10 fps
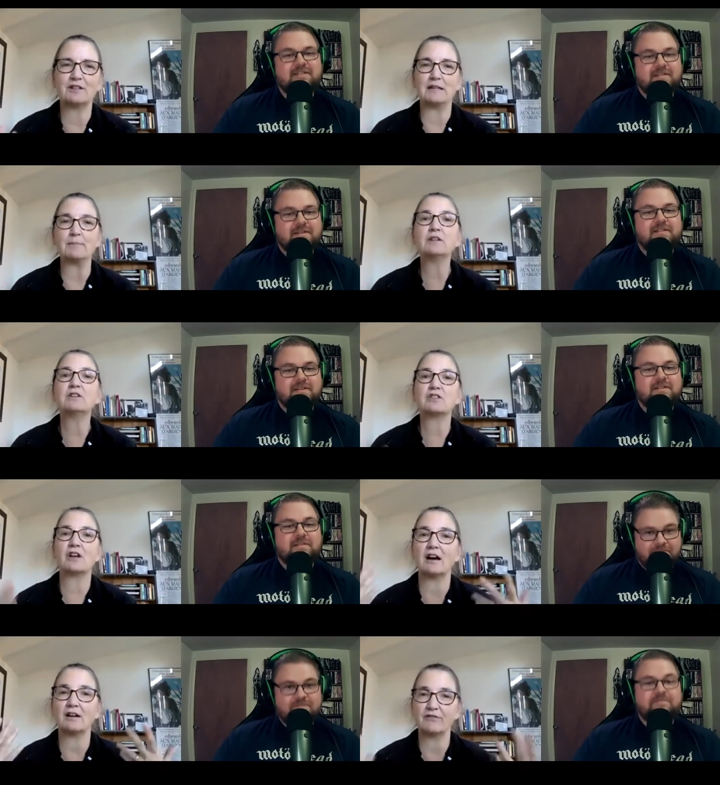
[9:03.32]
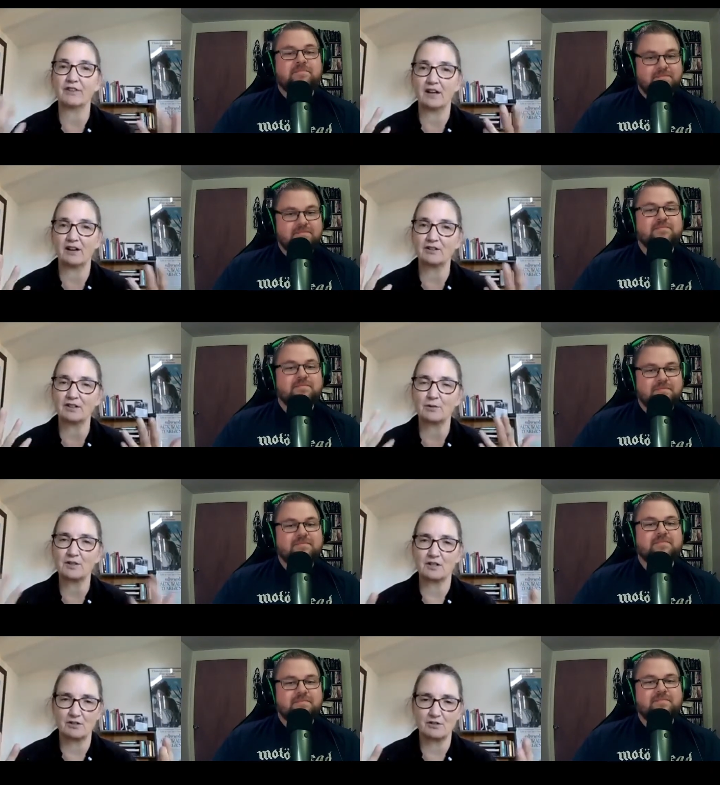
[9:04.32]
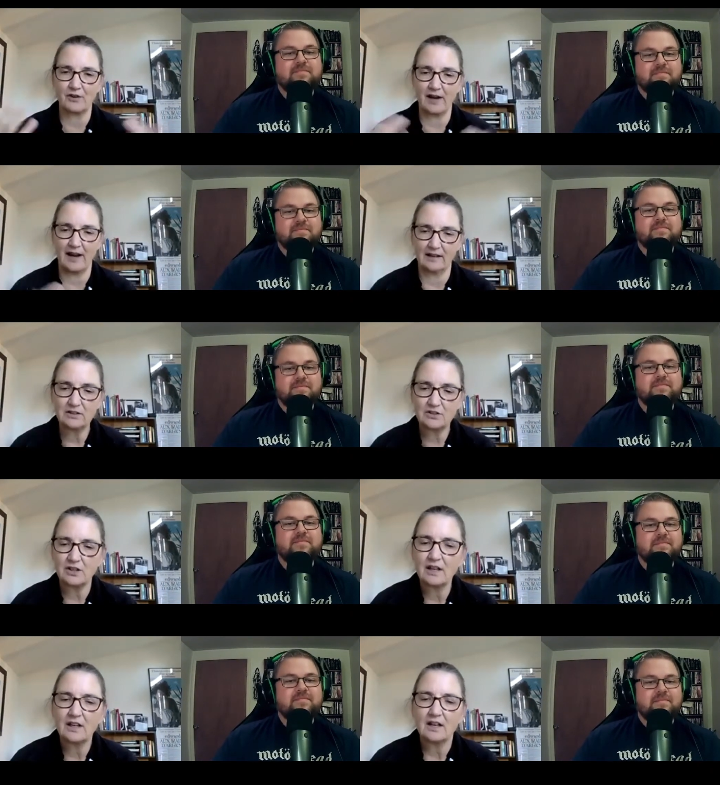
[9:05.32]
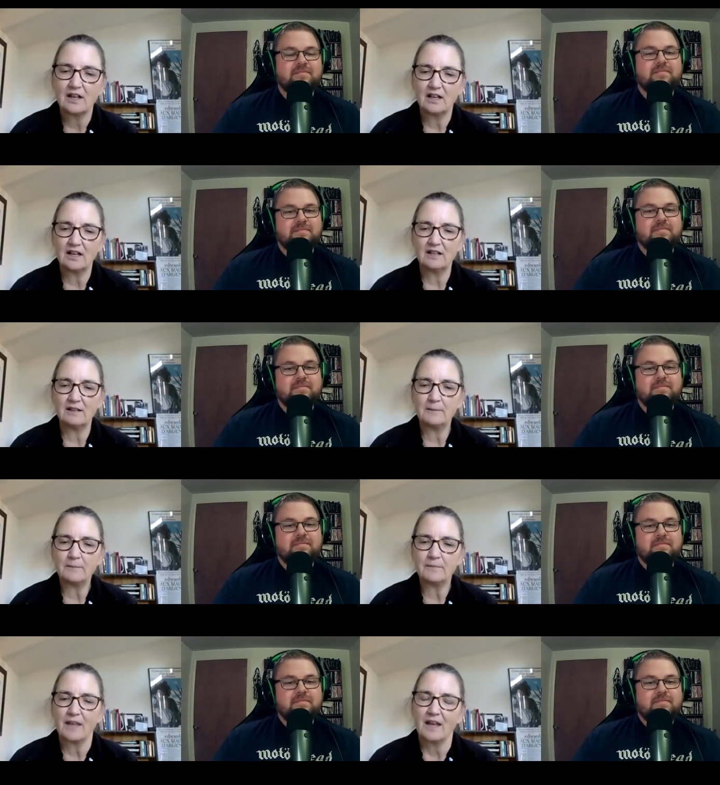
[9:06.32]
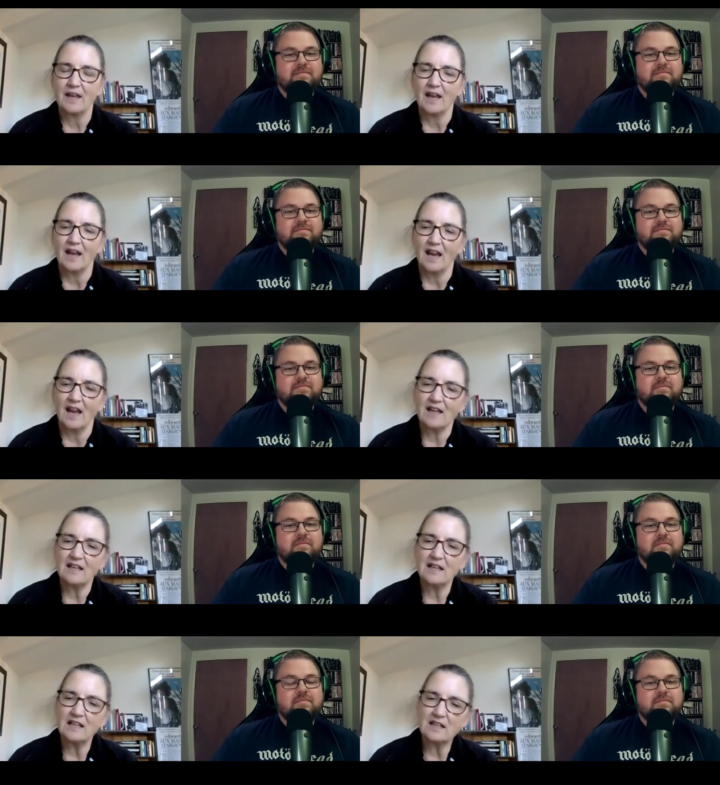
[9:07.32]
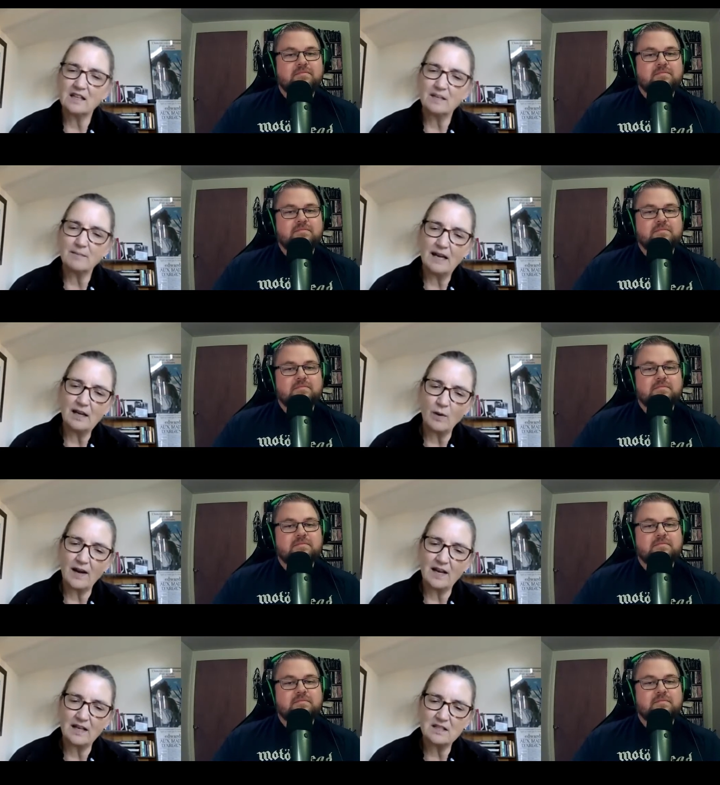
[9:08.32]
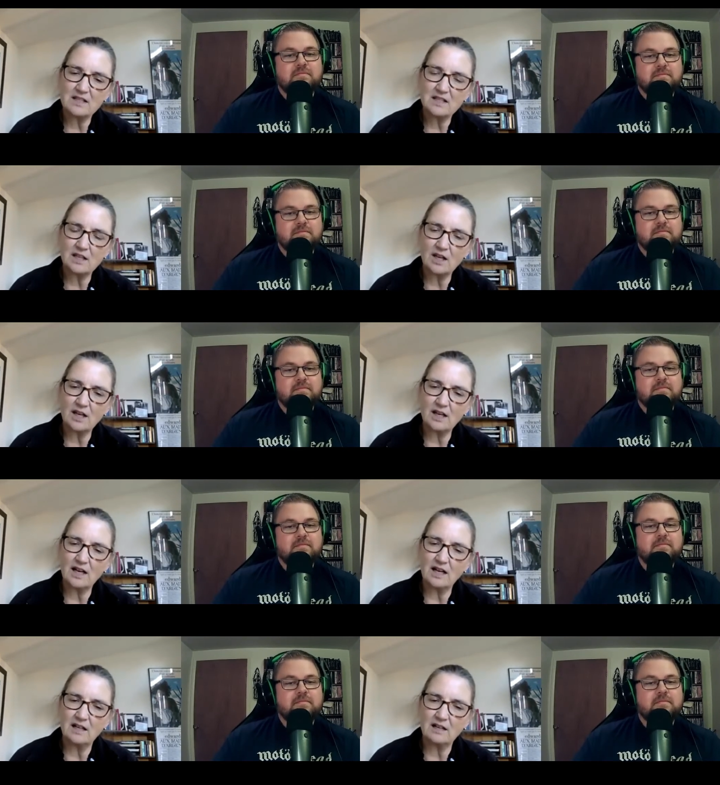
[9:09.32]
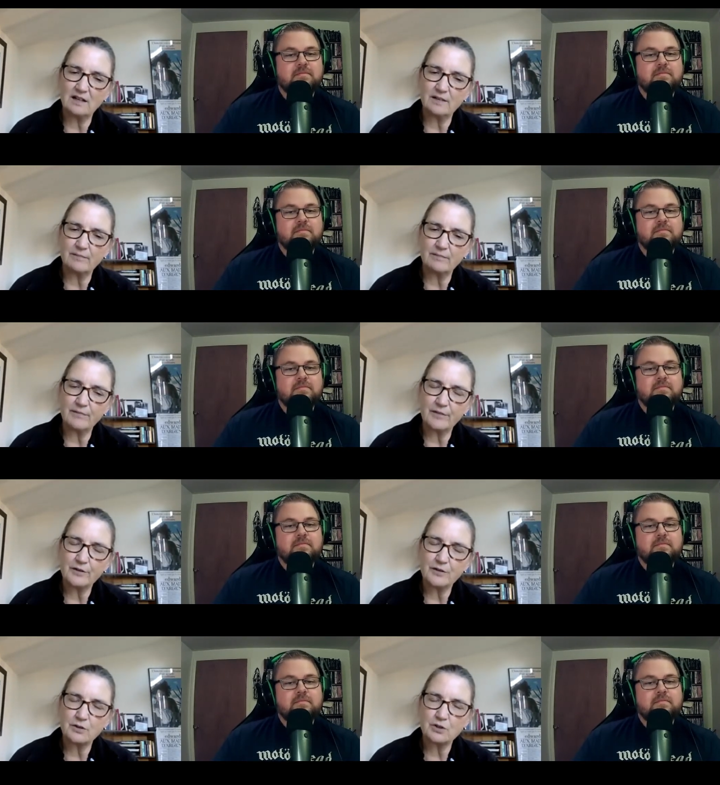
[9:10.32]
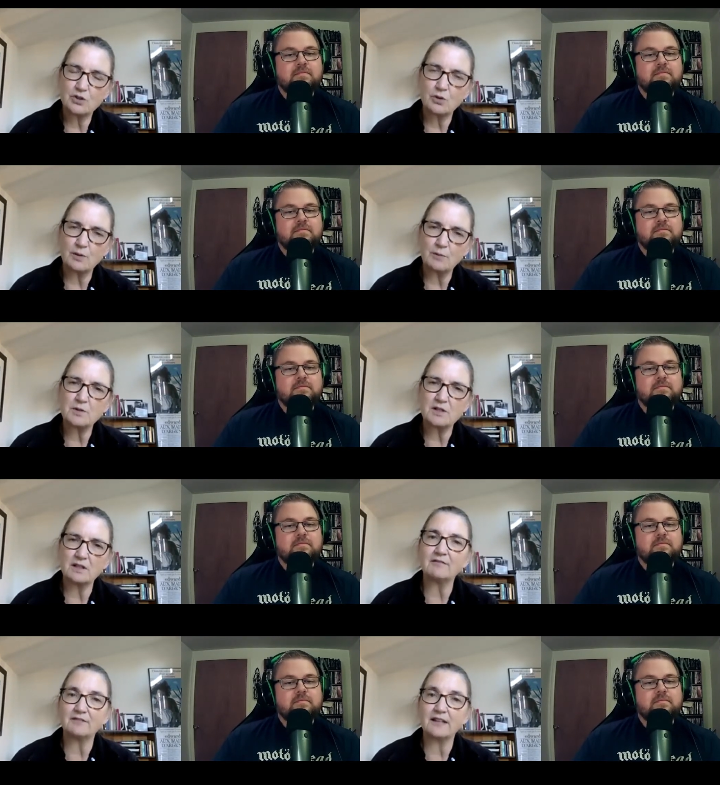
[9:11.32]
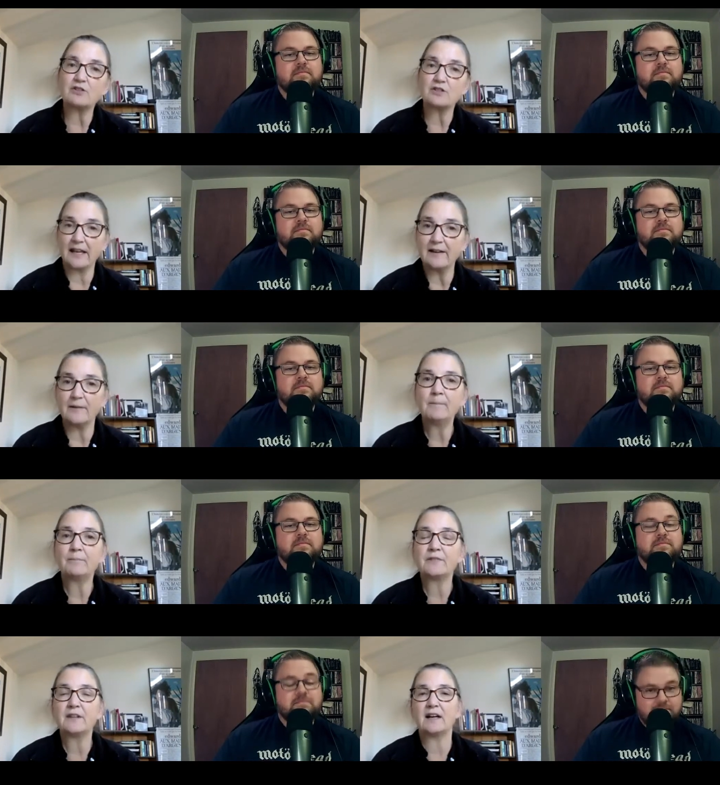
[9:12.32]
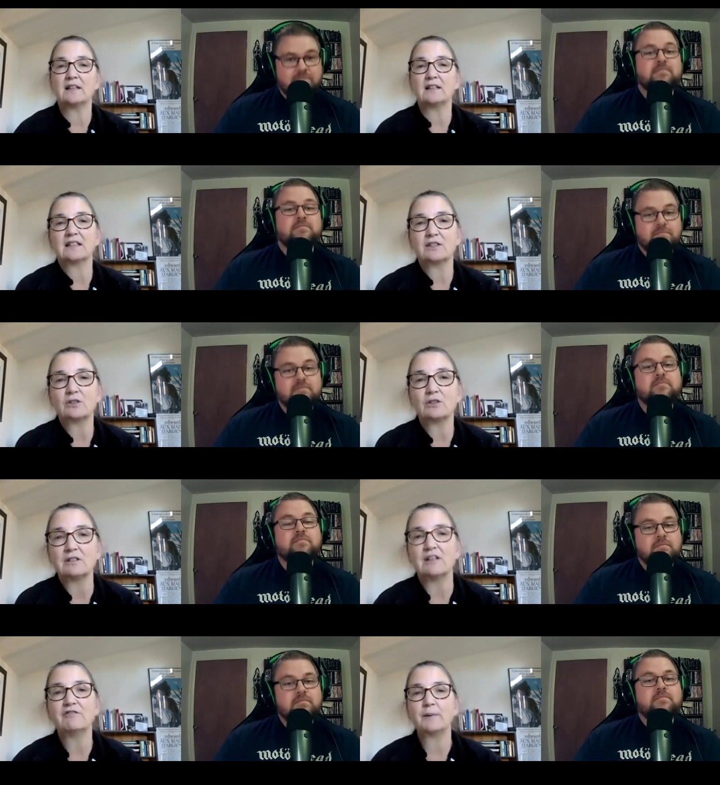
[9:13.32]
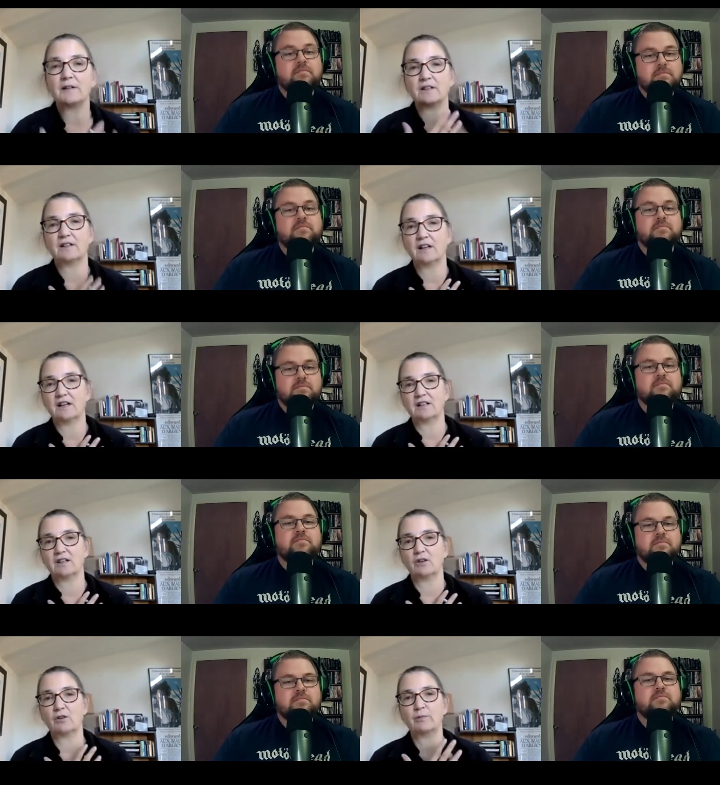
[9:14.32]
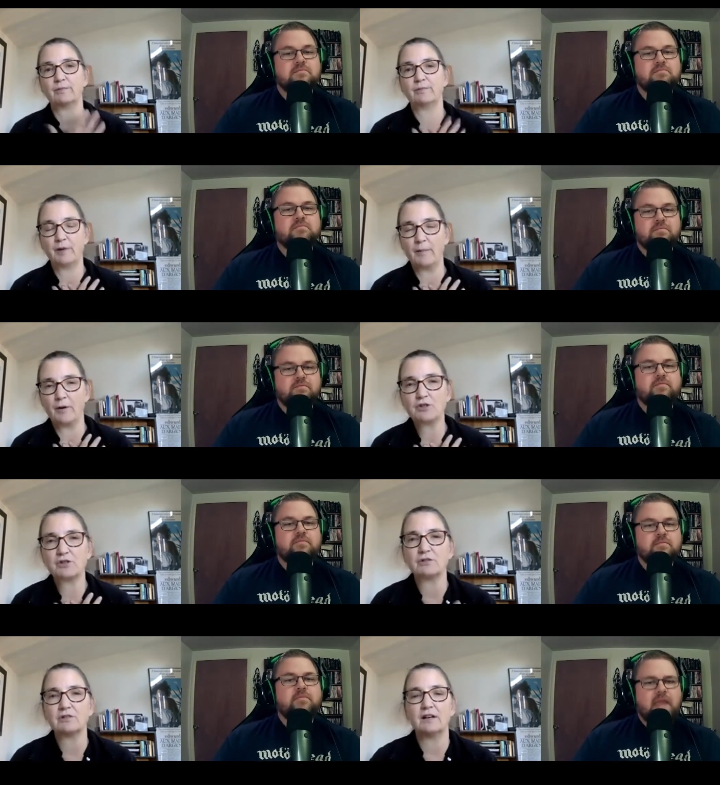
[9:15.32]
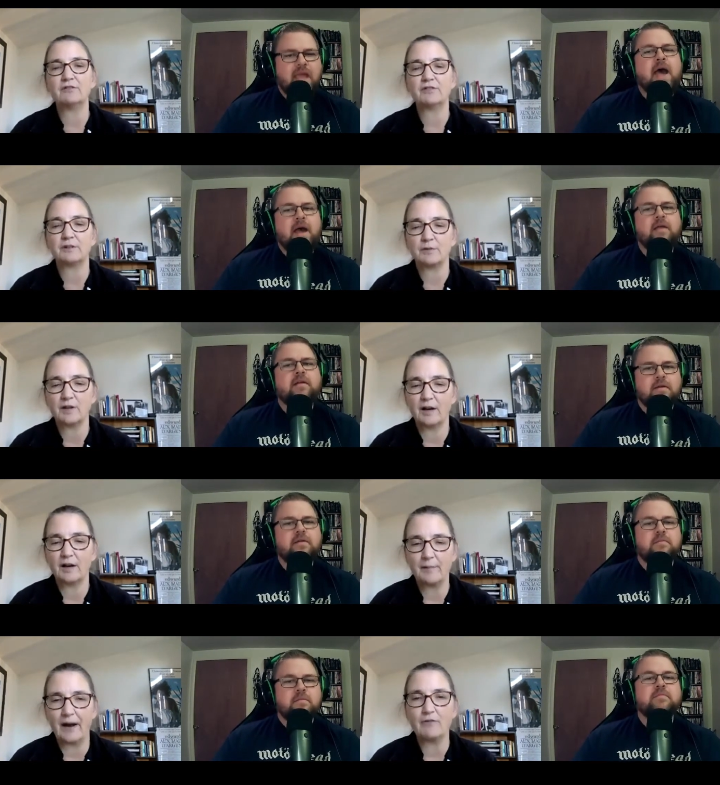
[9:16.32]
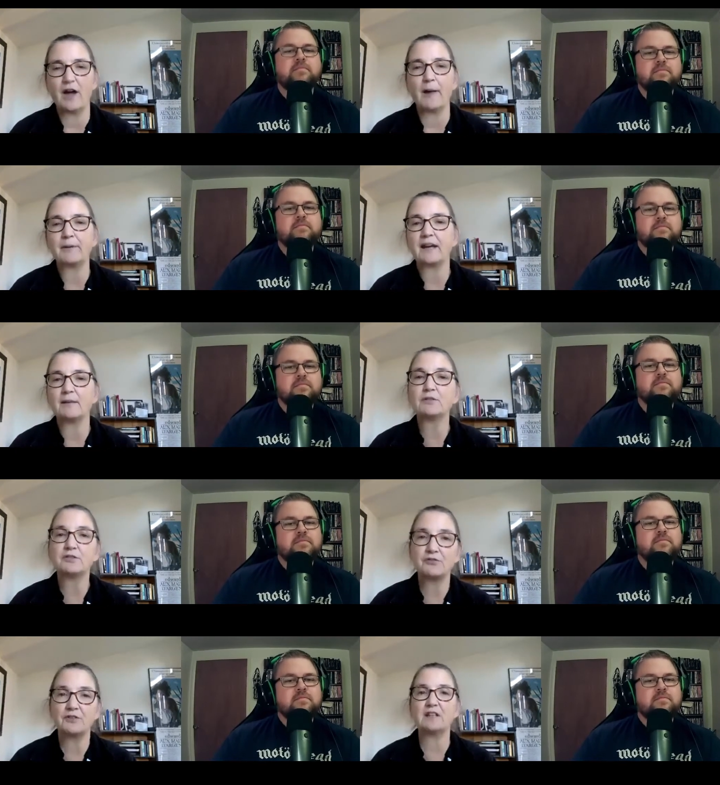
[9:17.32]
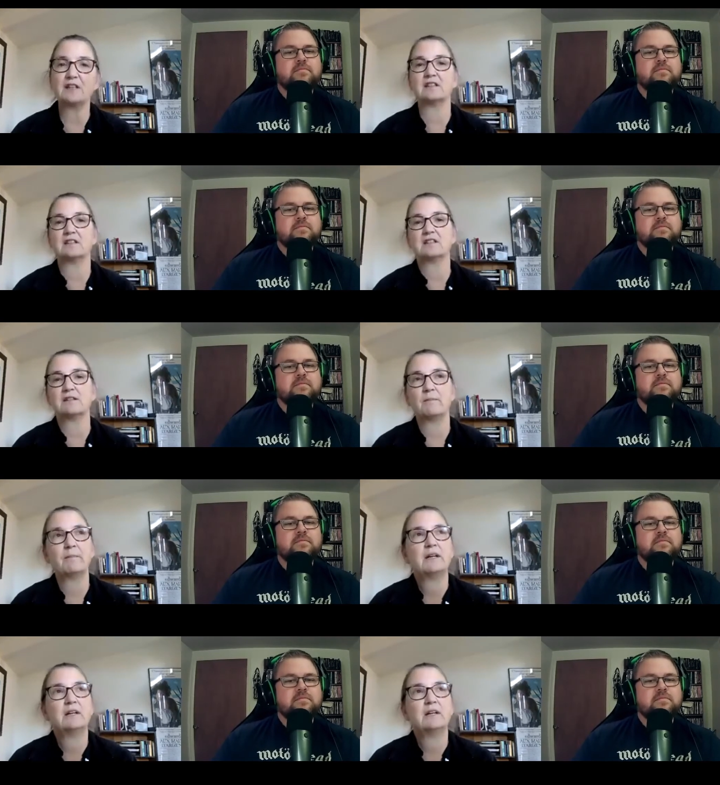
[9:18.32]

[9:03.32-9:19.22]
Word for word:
Speaker 1: image of mm. the character with scissors for hands. Um, and in uh, many ways, um, the script was a love letter to him, not mm. literal love, but, you know, emotional love yeah. about not being able to fit in. And Tim,